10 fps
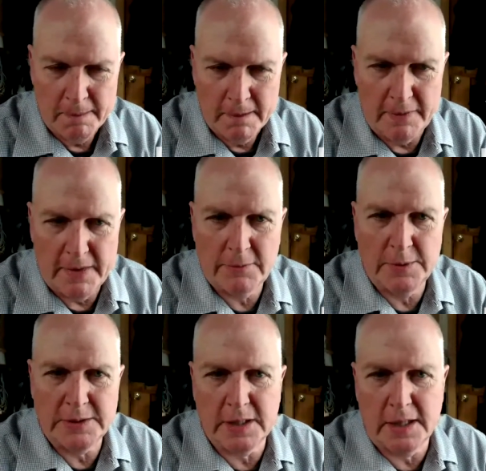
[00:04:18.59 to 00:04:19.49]
And then if
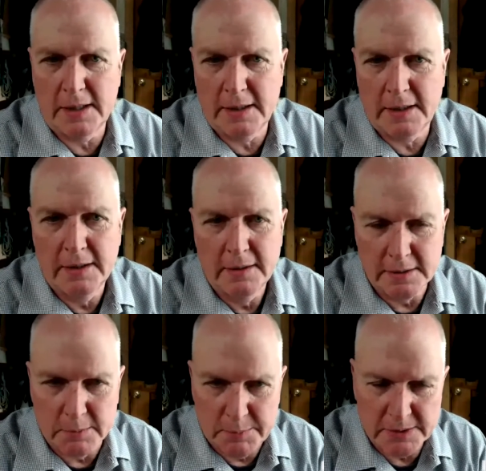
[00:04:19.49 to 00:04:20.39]
we say
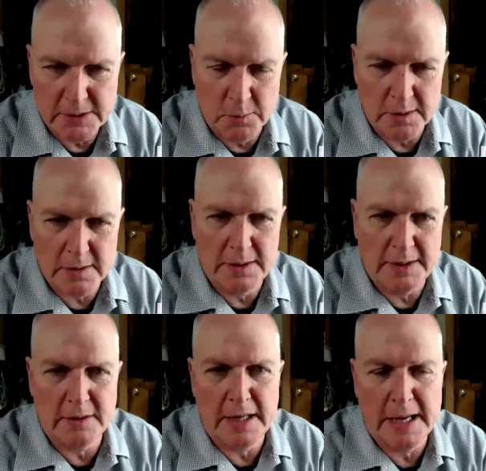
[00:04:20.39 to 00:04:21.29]
there's a bunch of work that
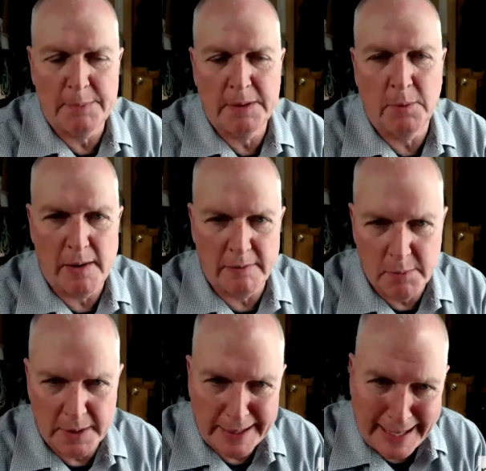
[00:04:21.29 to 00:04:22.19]
needs to happen where
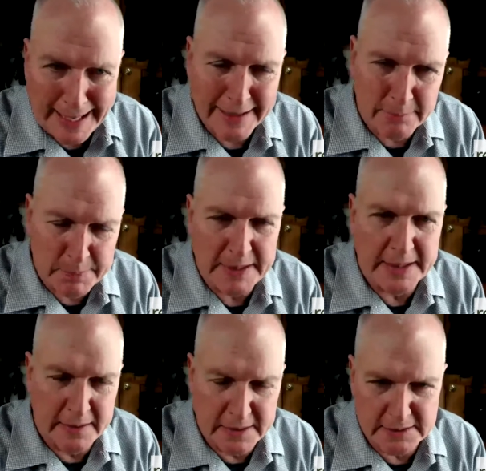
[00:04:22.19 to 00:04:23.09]
everybody can't be
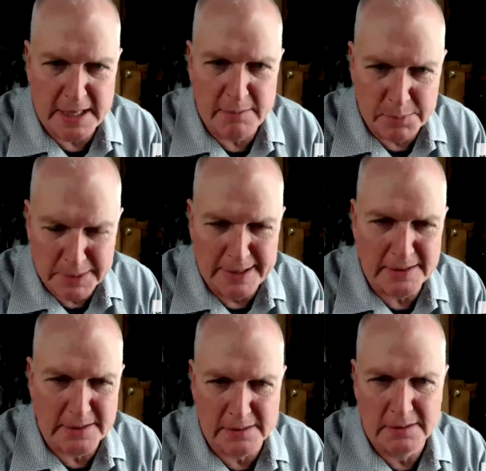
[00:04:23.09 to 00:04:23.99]
in the same
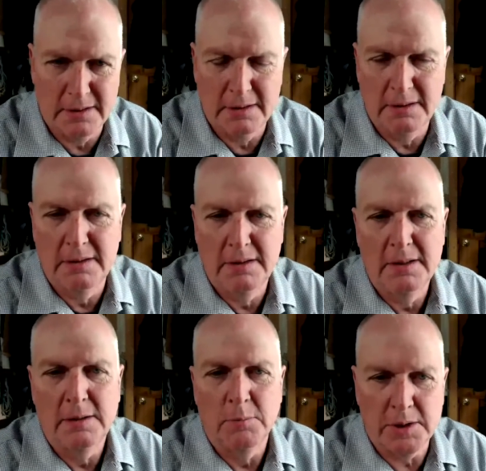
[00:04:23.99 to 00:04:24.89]
place,
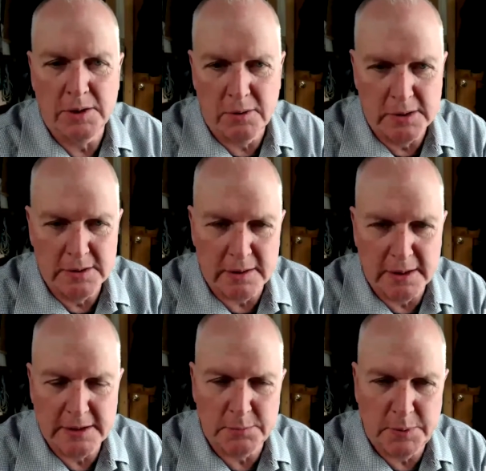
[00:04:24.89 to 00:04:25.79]
what are all the
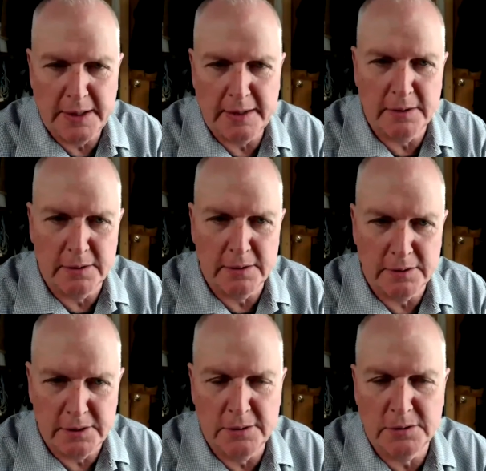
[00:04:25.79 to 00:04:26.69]
things we need to
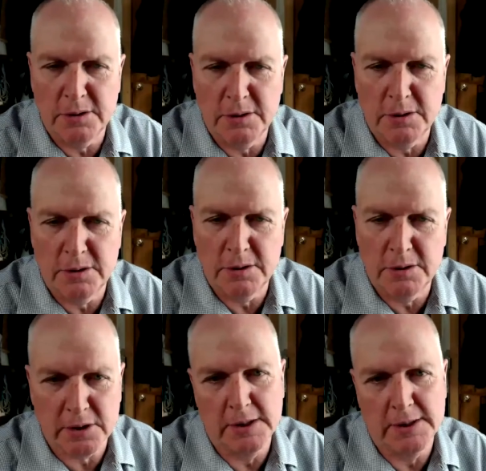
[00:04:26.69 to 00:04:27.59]
do so the
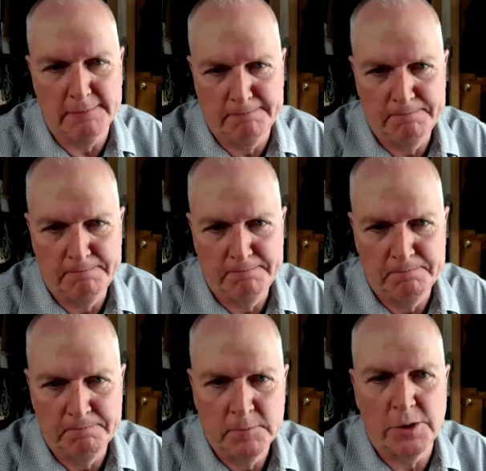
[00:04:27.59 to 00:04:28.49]
work is good,
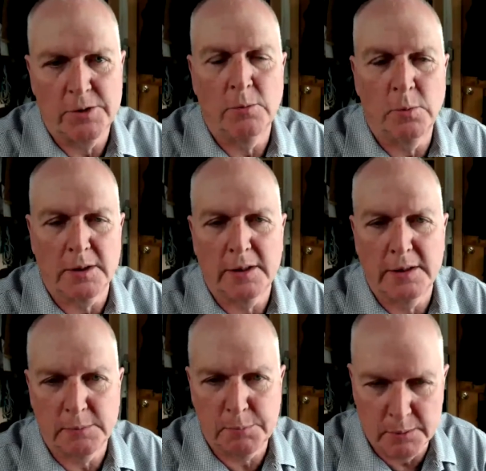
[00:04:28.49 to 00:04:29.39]
so the work
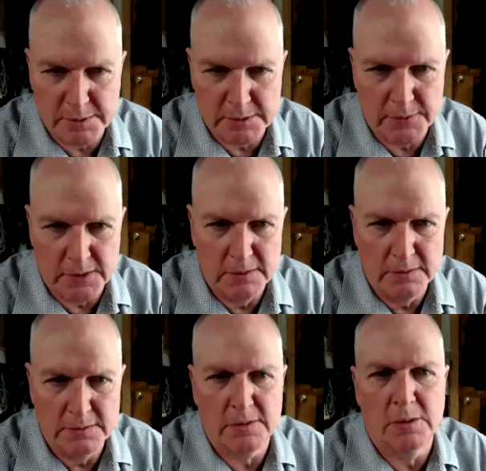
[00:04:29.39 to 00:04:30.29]
is purposeful,
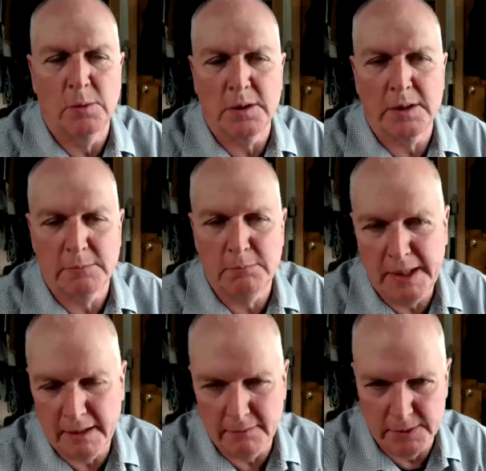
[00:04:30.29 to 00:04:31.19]
so the work is
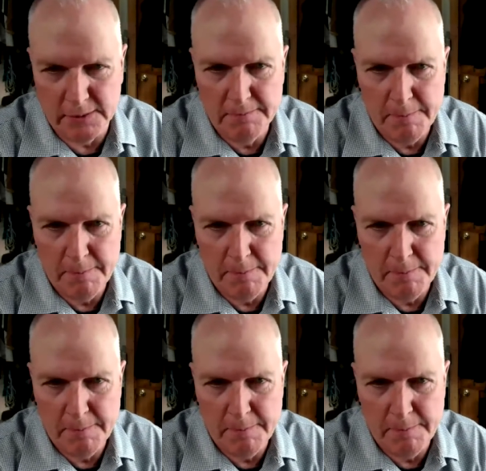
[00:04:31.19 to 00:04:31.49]
meaningful?